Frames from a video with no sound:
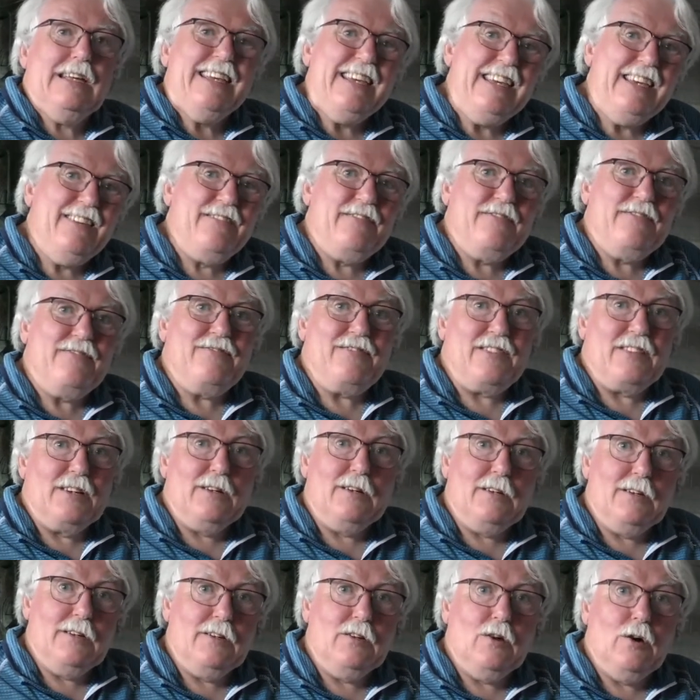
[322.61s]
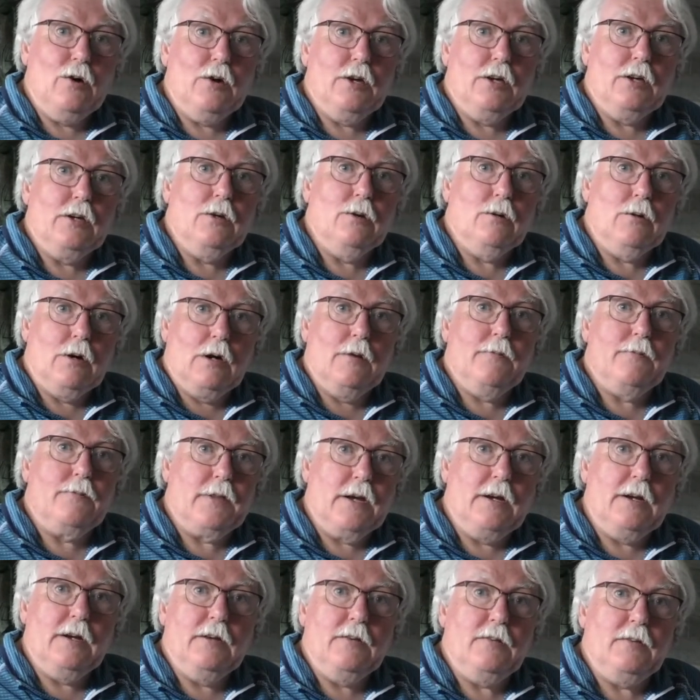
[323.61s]
if they're annoying you or
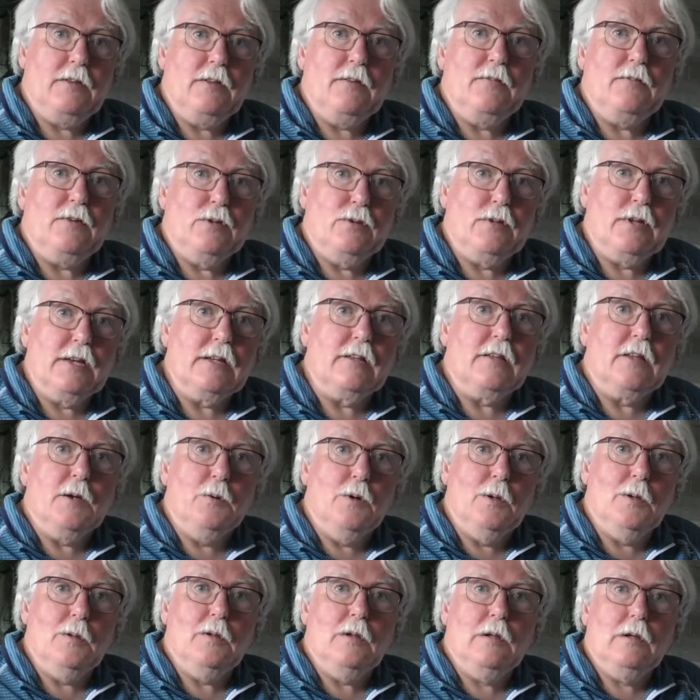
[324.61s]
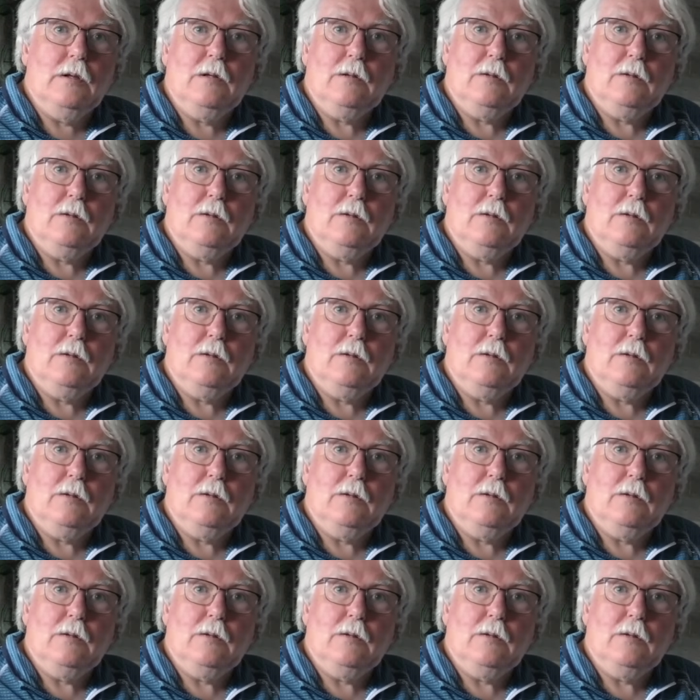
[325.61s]
if you think they will